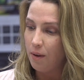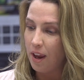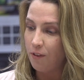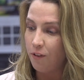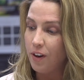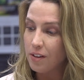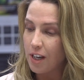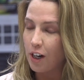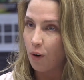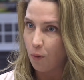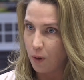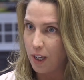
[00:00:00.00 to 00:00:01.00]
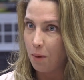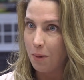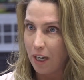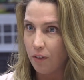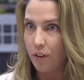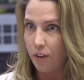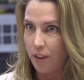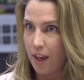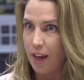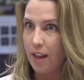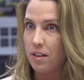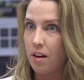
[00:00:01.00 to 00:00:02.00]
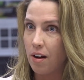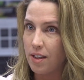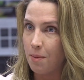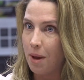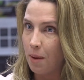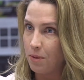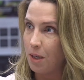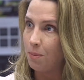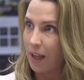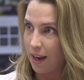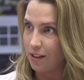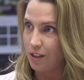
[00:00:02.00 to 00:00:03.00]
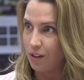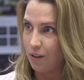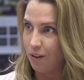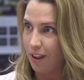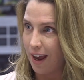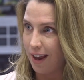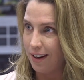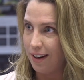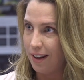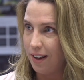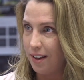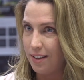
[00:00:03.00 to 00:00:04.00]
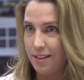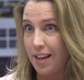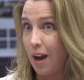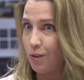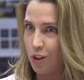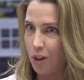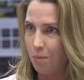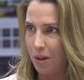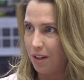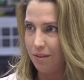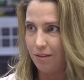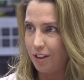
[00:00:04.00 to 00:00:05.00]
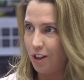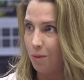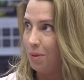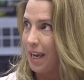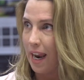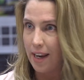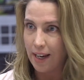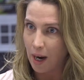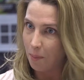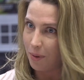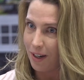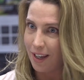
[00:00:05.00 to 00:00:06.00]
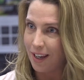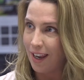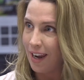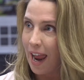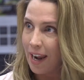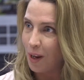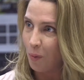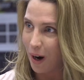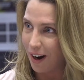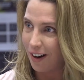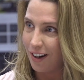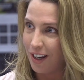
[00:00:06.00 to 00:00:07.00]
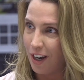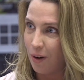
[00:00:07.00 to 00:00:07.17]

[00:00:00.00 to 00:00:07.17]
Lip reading: it feels like a real meaningful thing. It's not some empty platitude that sounds good but could be any company in anywhere.